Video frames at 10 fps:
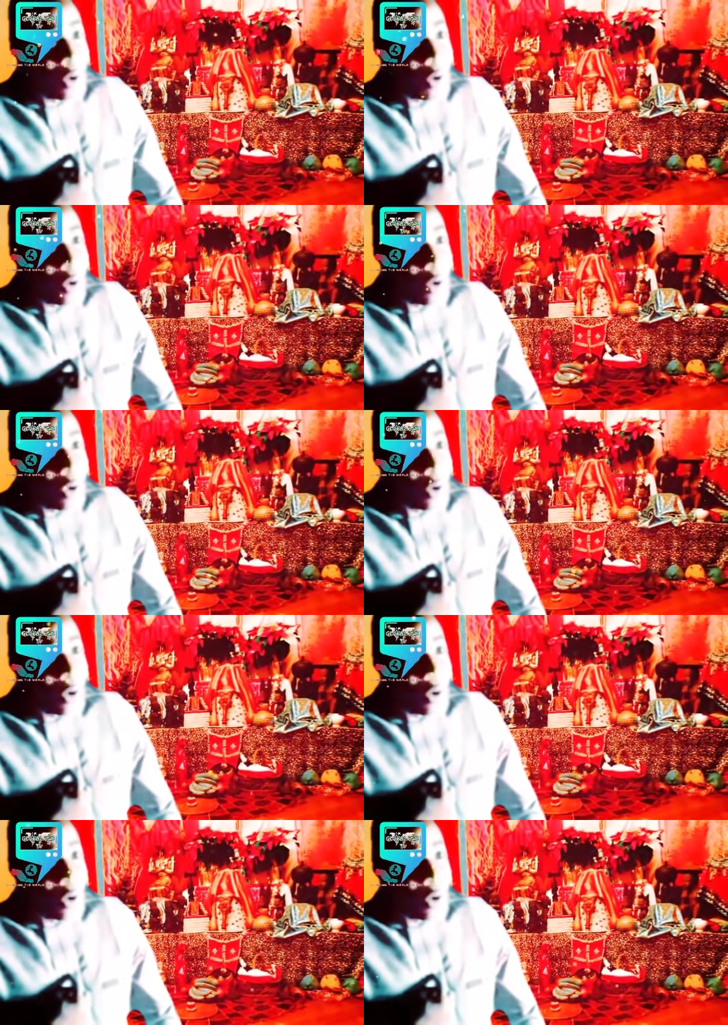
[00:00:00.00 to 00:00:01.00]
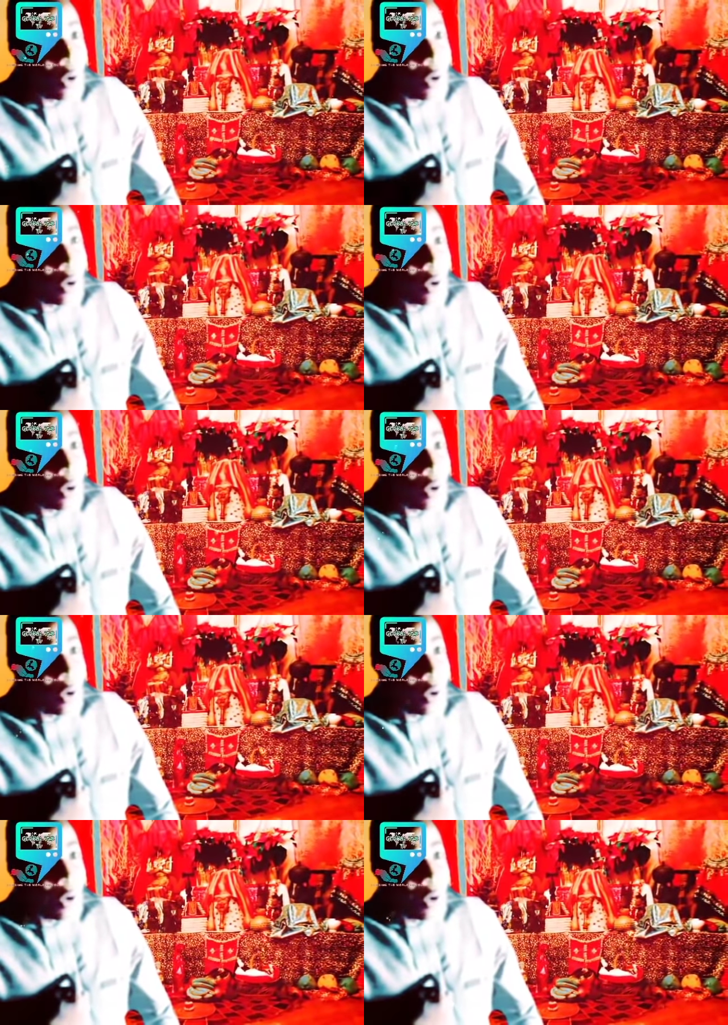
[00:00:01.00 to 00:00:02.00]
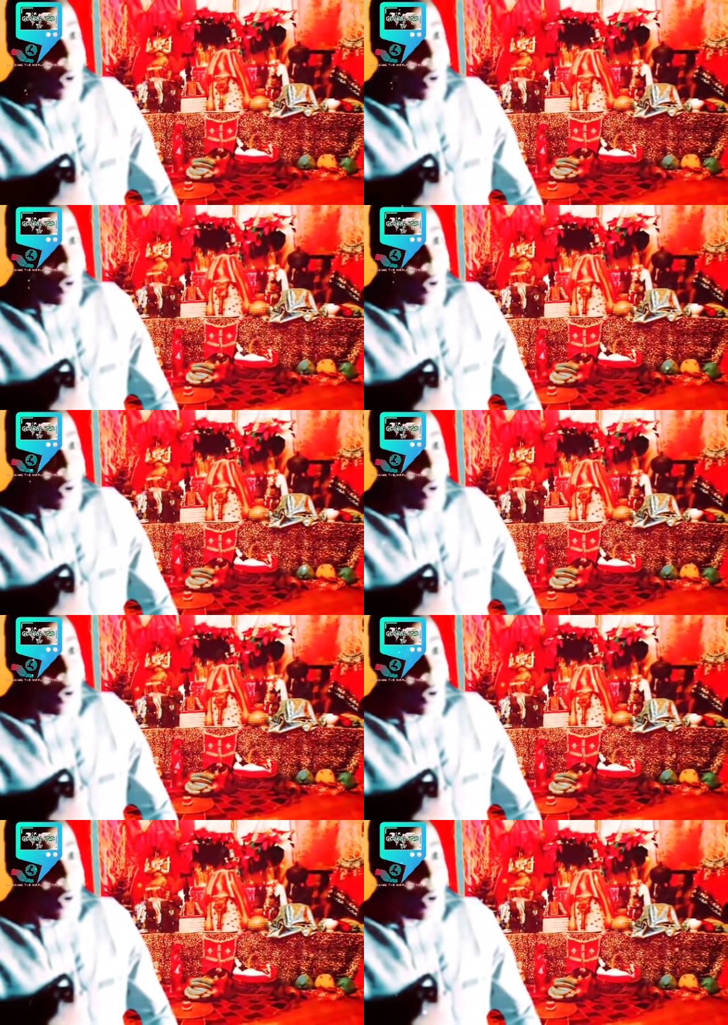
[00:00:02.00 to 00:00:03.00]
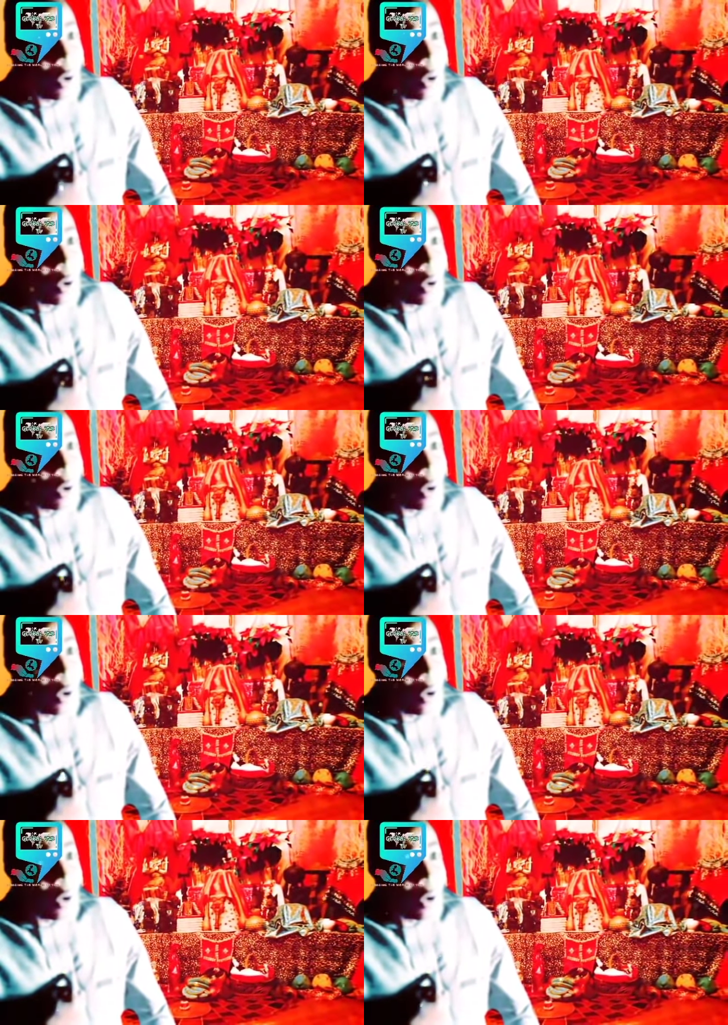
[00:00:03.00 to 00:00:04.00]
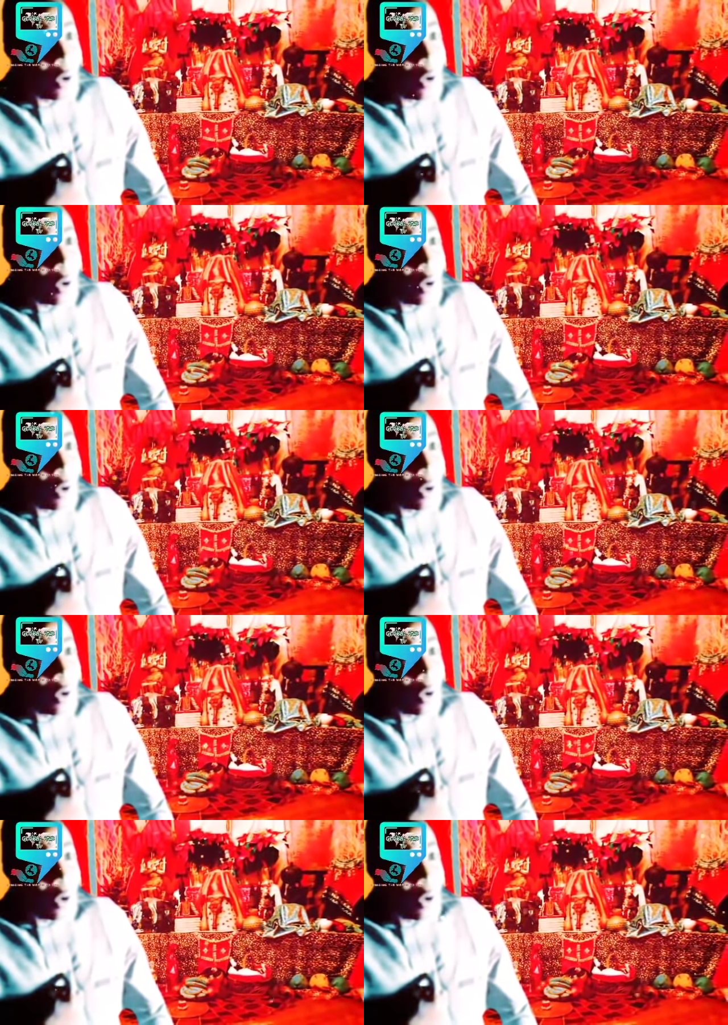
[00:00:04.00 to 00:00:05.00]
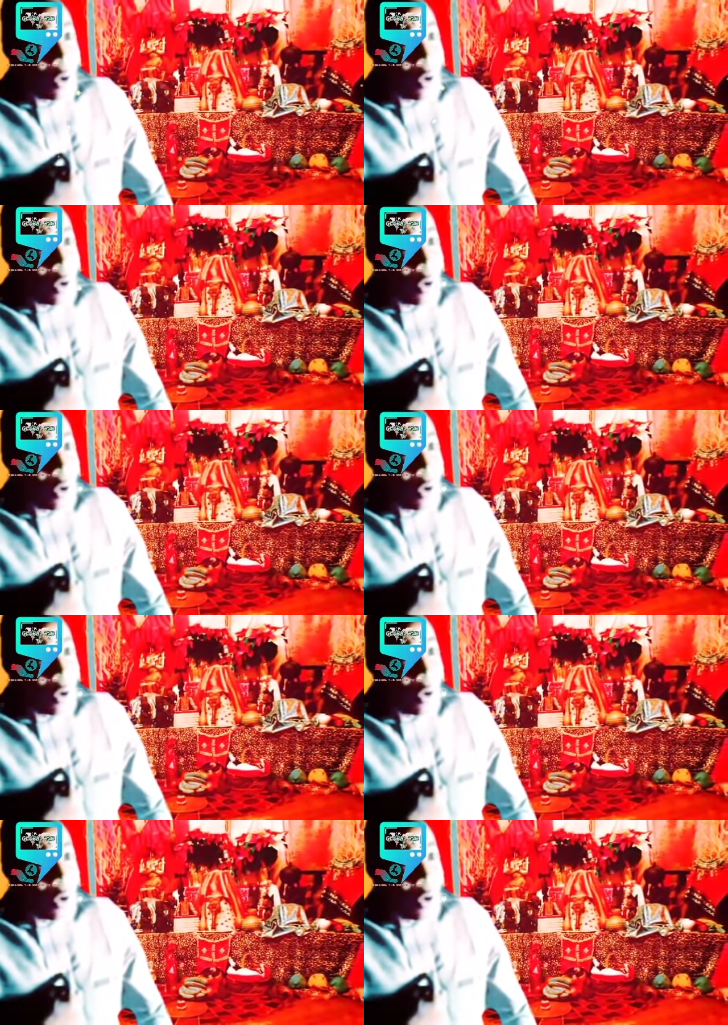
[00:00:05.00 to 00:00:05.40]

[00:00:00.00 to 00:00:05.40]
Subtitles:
[unreadable: no face in view]